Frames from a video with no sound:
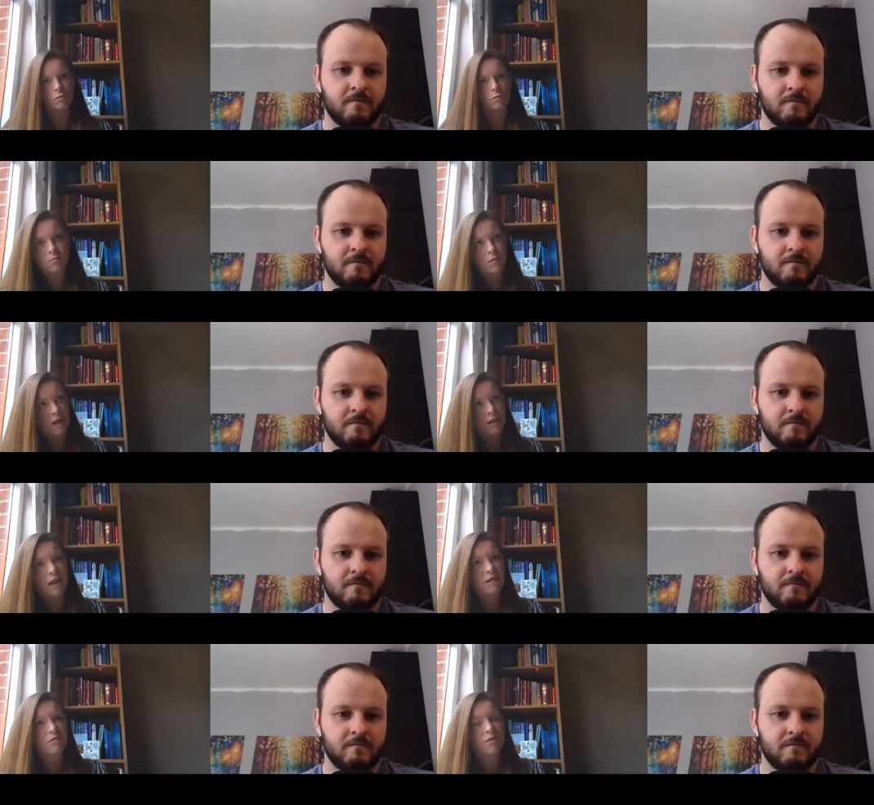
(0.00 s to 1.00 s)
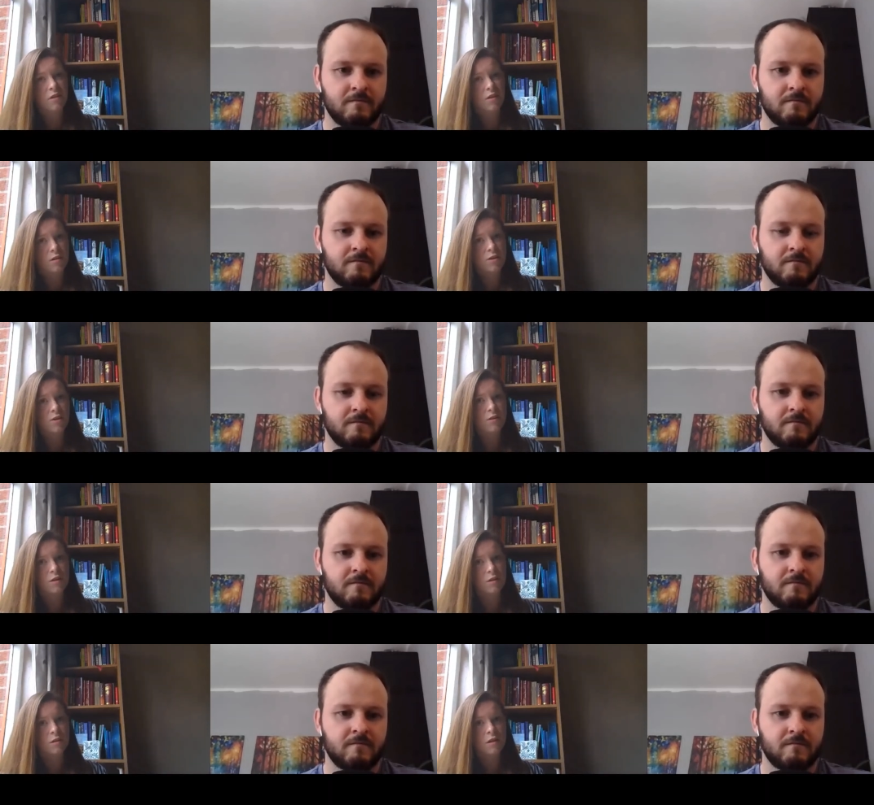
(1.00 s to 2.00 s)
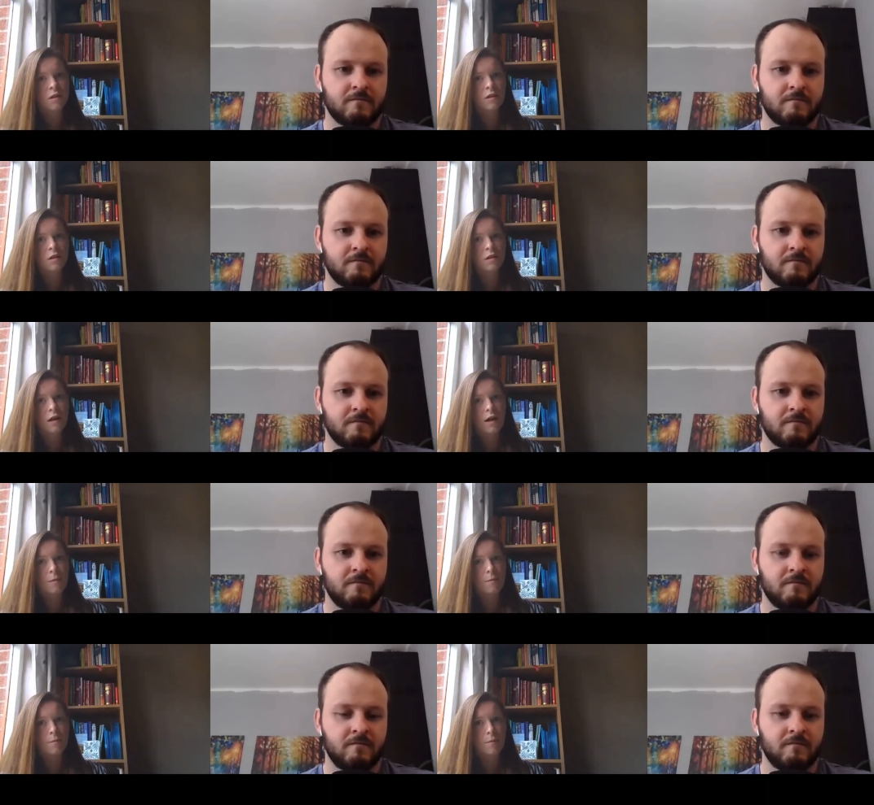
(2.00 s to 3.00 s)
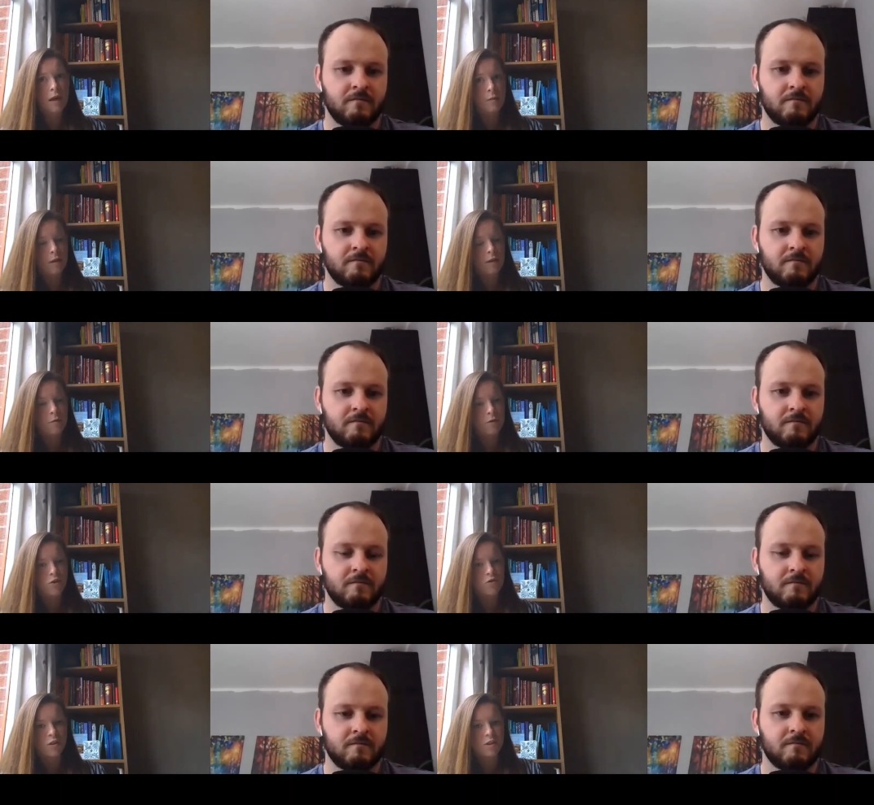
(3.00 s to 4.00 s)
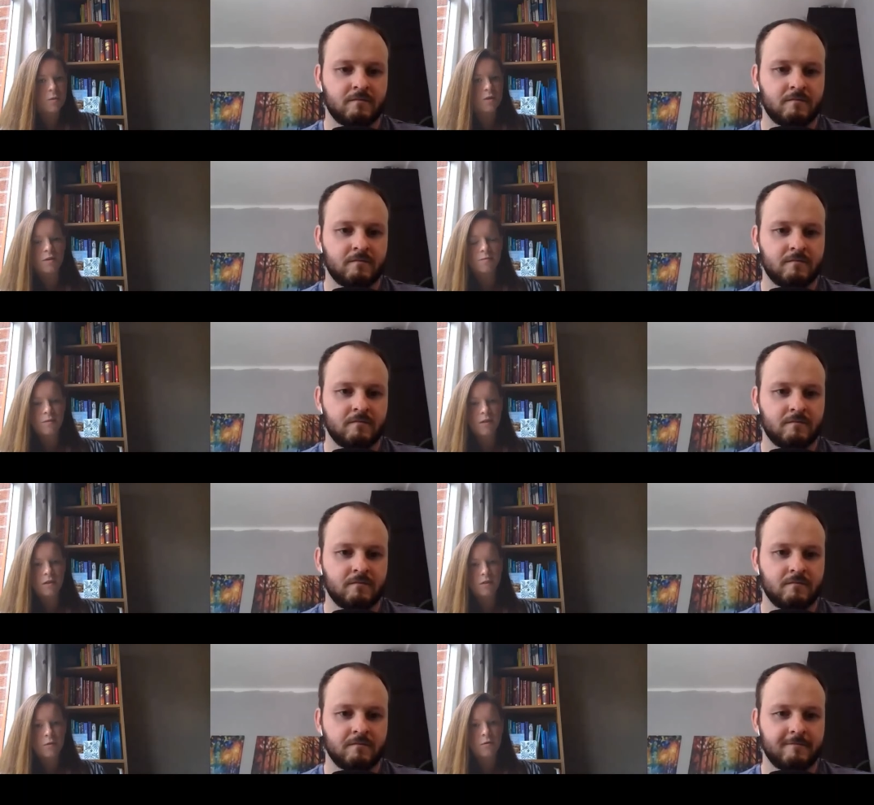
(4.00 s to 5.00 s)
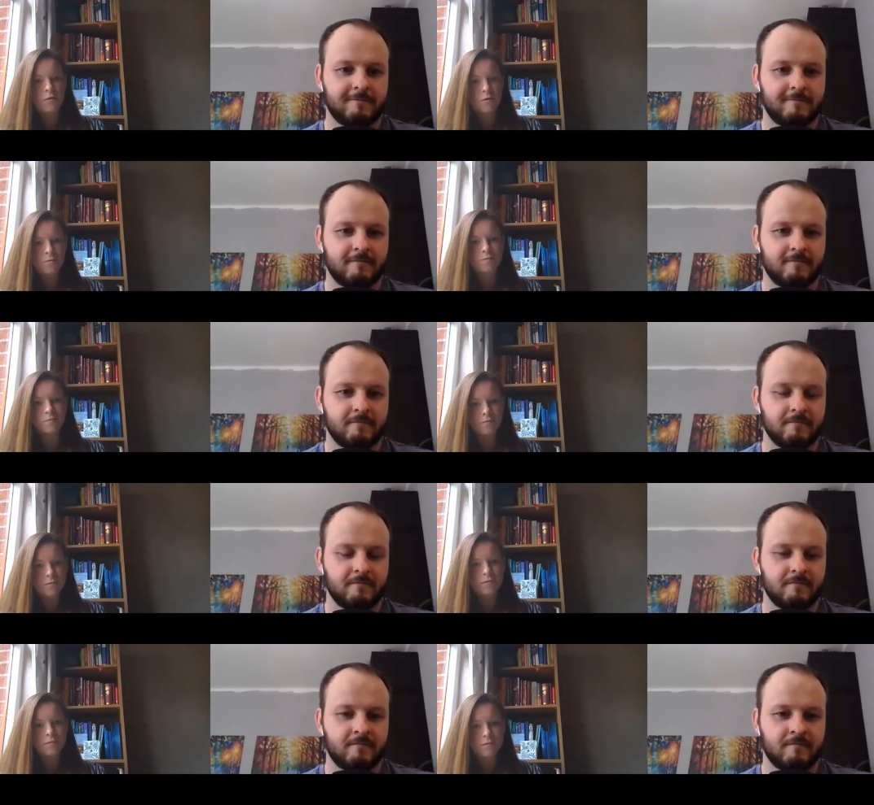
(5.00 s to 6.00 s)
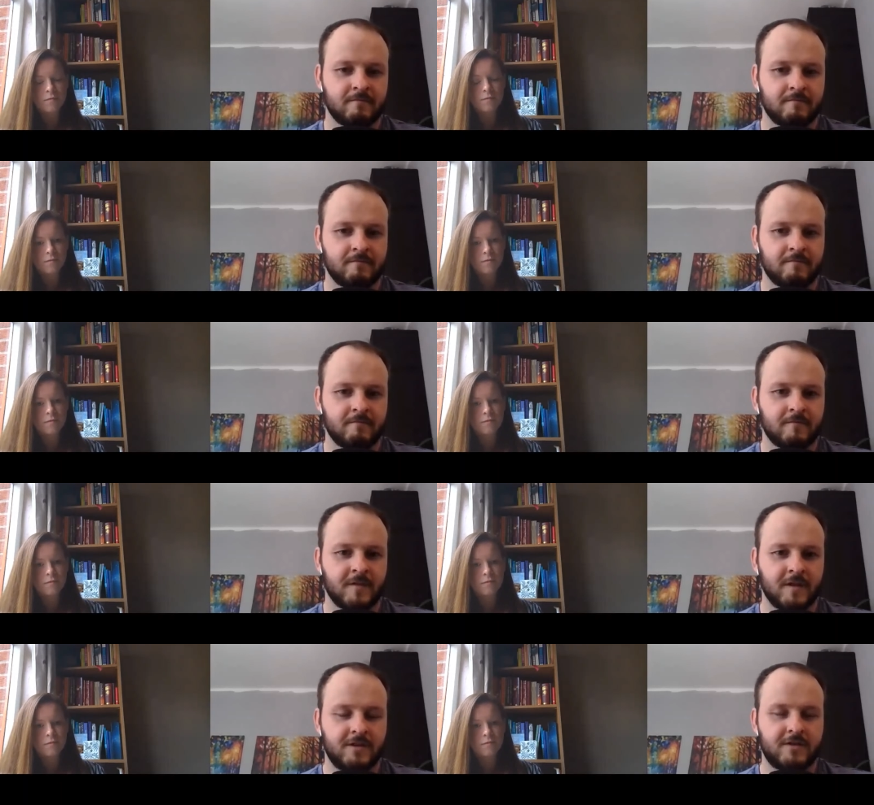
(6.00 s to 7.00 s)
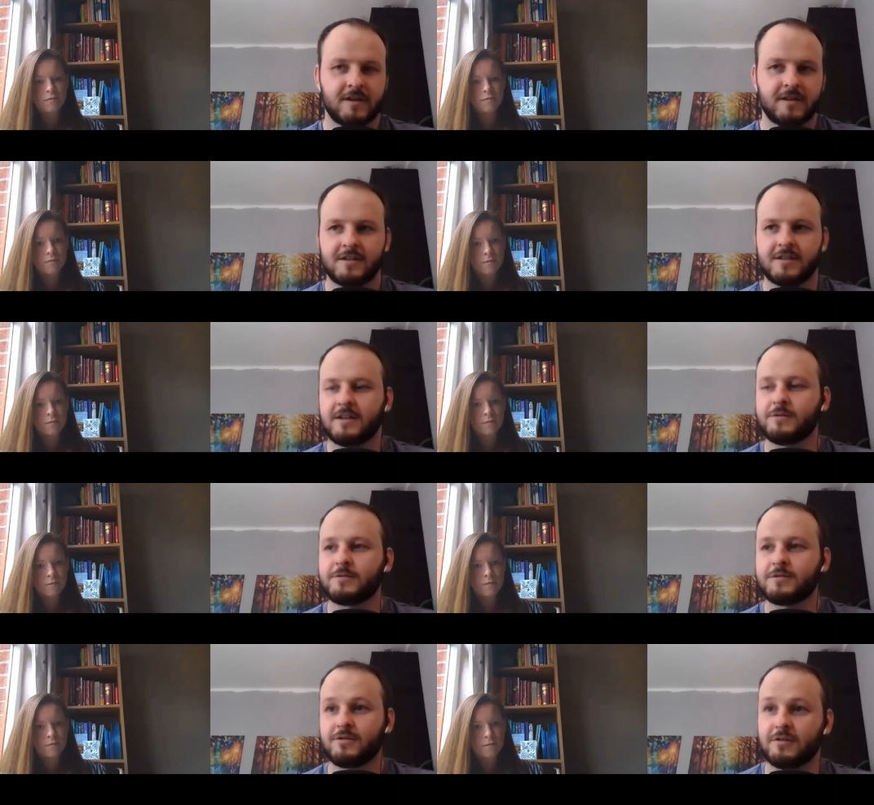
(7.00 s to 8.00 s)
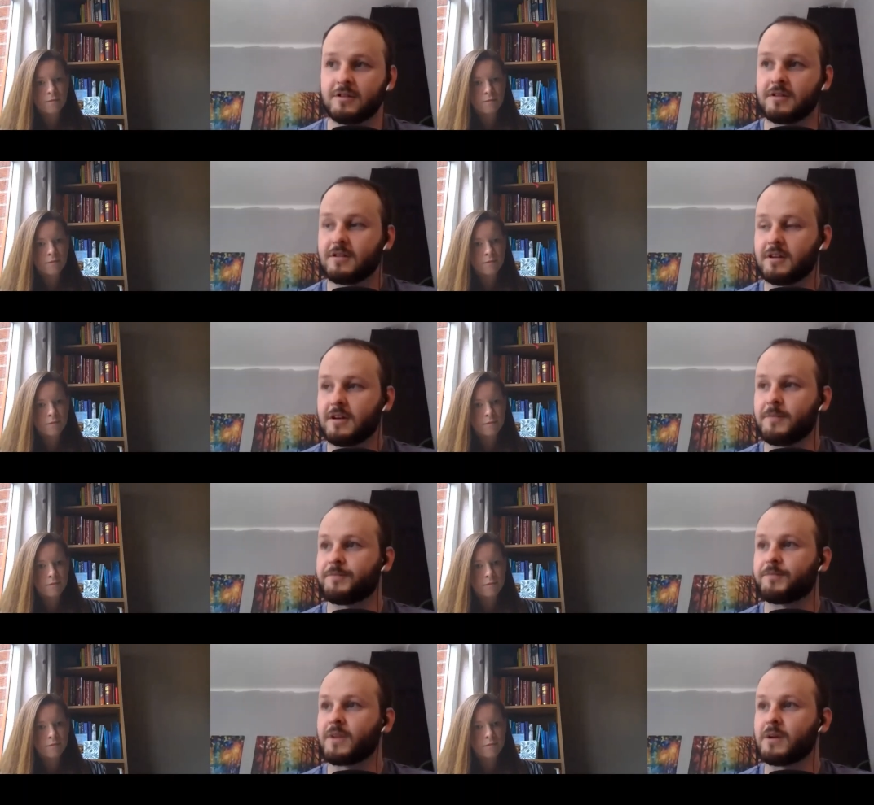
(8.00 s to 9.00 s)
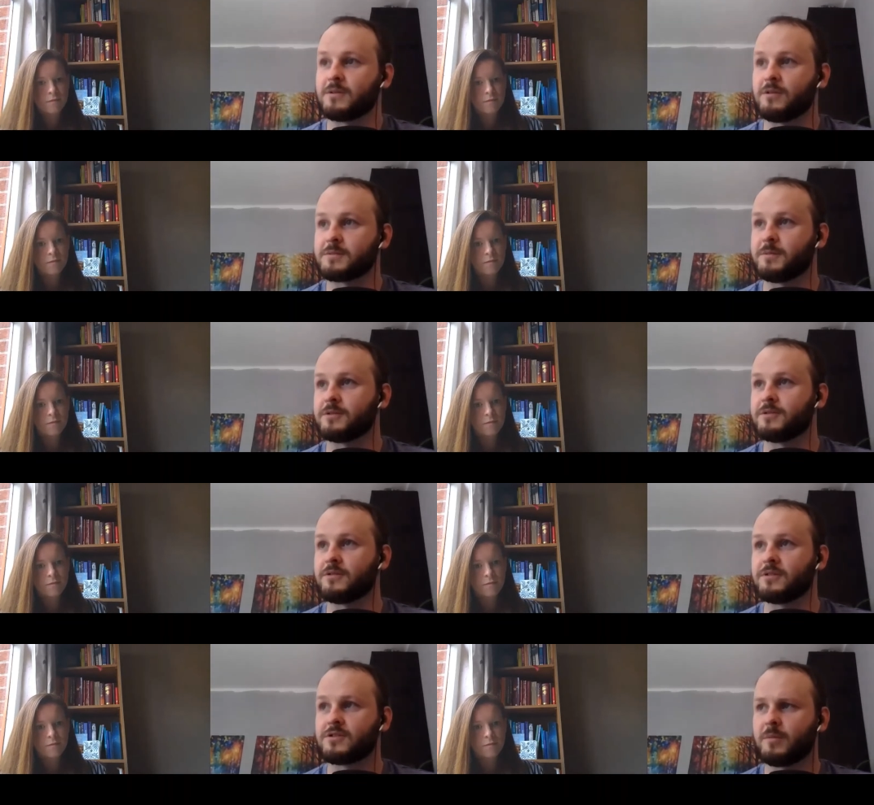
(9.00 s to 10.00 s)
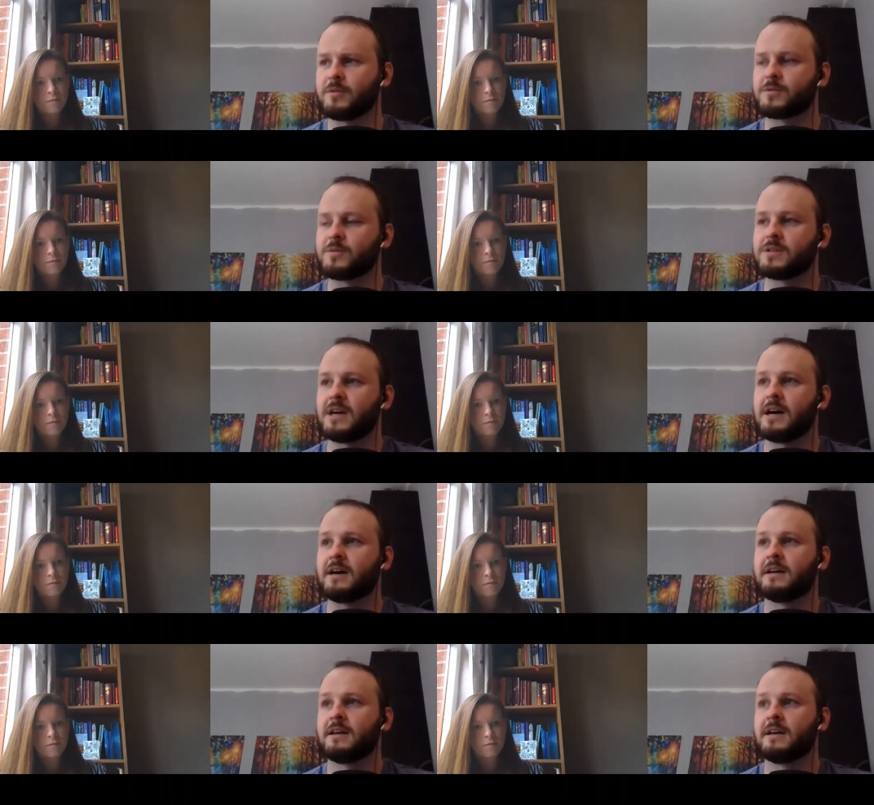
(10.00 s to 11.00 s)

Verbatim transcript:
Speaker 1: like life and culture and um, became a lot more street smart, I mm-hmm. suppose.
Speaker 2: Mm-hmm. Mm-hmm. Interesting. You say it was during um, it was a hotspot during the troubles. Was that